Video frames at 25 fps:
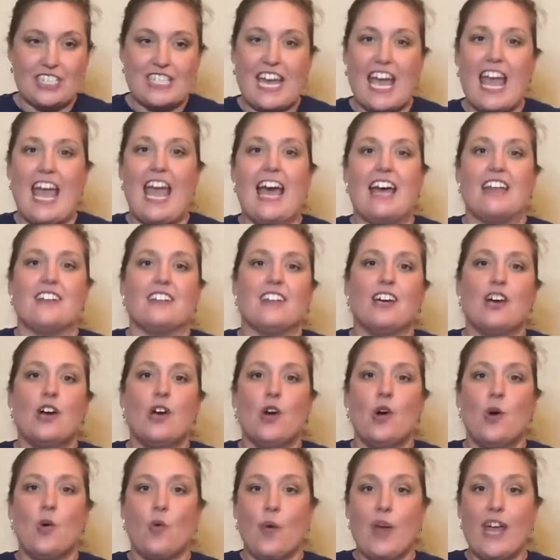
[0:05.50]
and
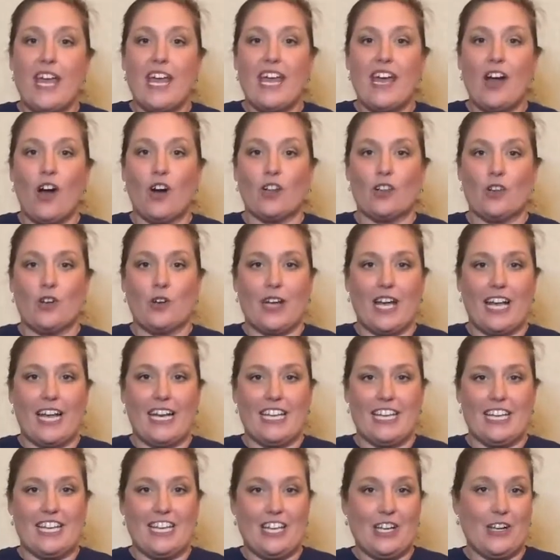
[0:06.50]
we are
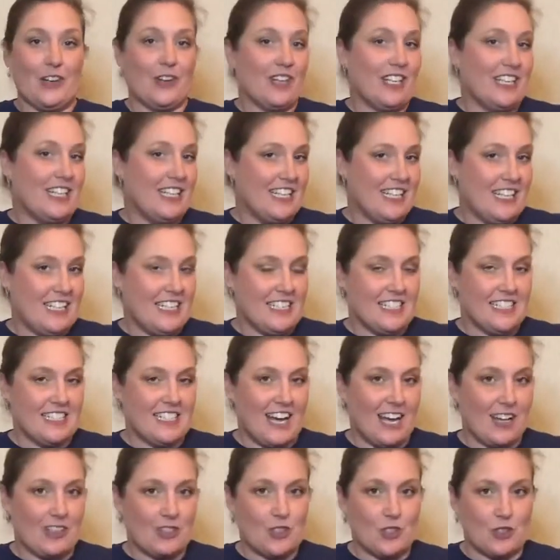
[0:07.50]
located here in East
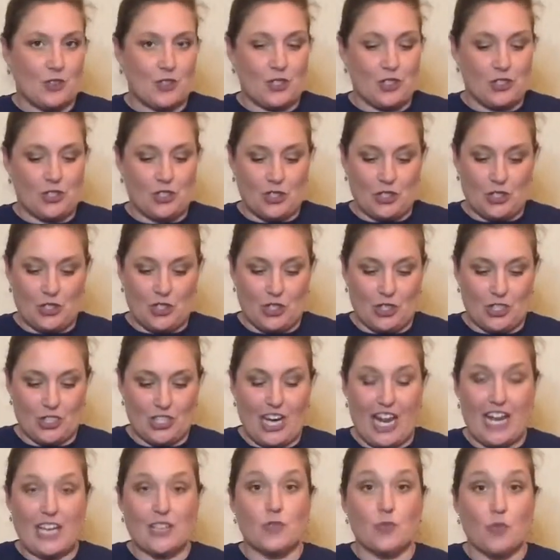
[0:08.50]
Dallas Christian Church
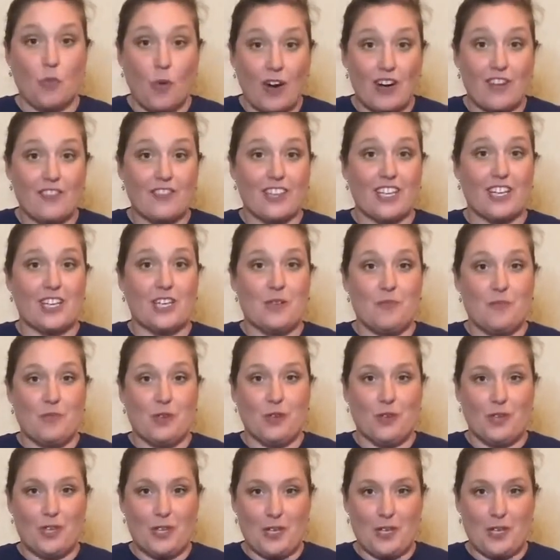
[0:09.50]
as one of the community